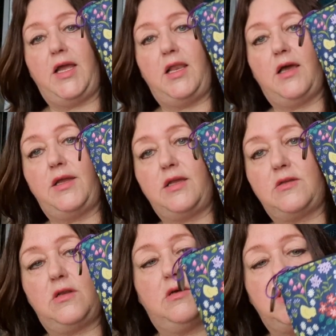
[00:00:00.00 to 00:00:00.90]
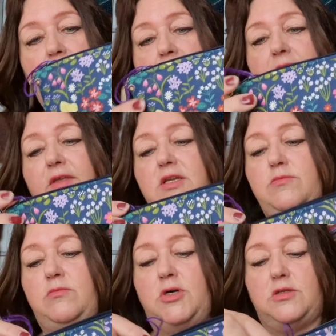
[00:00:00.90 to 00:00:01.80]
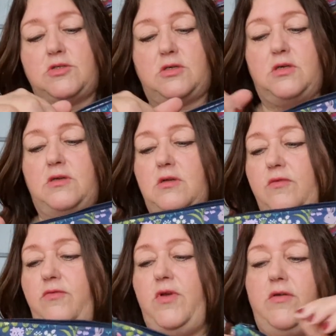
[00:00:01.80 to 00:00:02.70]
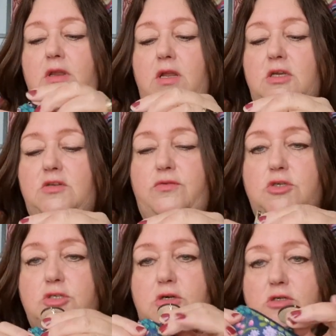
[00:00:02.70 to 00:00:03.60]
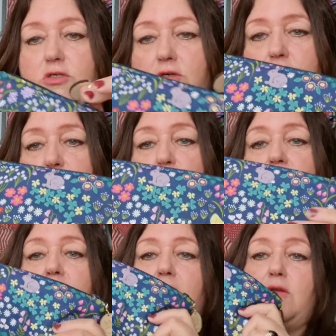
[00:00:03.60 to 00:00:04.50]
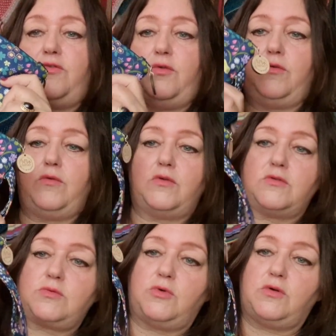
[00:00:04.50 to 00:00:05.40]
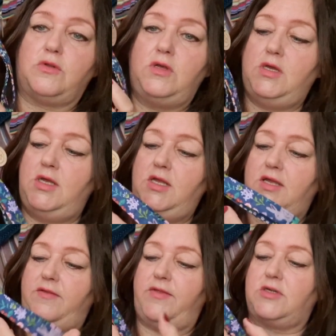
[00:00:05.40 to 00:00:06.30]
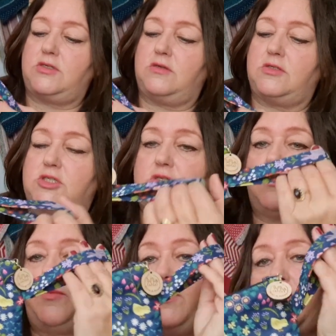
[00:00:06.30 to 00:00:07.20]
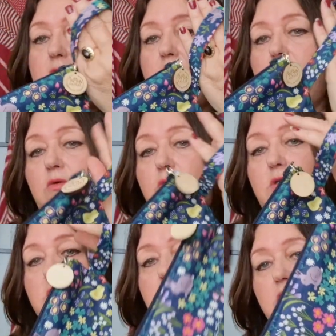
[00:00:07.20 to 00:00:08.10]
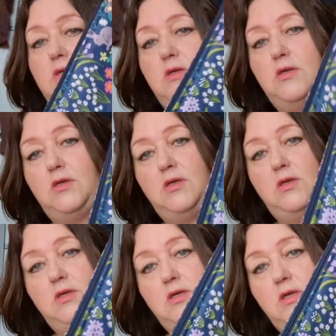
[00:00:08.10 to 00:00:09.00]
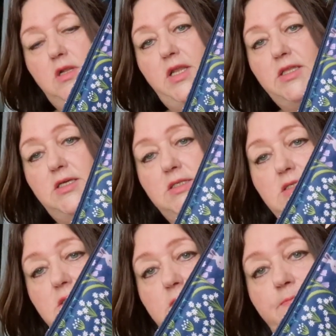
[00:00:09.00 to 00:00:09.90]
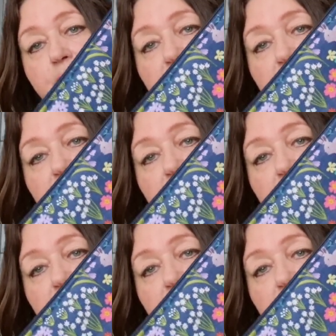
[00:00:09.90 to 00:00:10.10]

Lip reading: I like it a lot. These models are very nice for socks, not too big, not too small. And there's a strap, you can hold it like this.